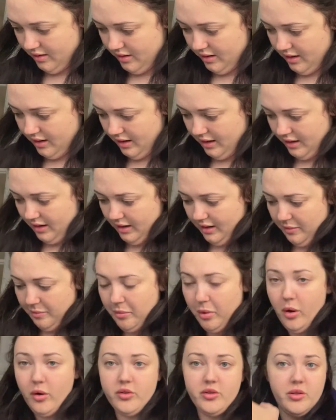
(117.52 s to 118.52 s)

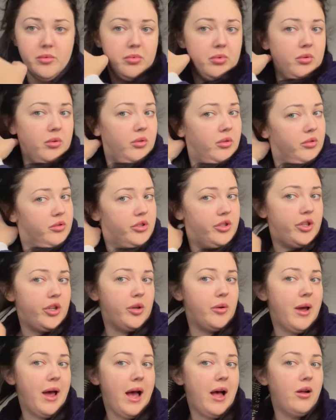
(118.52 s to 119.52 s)
possible to
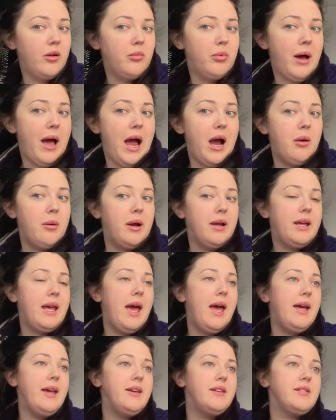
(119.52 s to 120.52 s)
help our
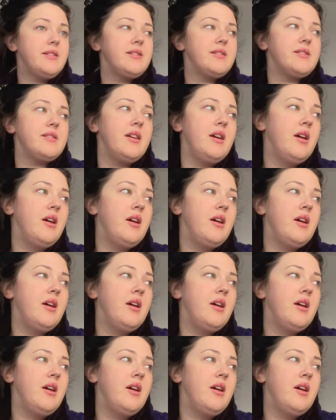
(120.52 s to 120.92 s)
case.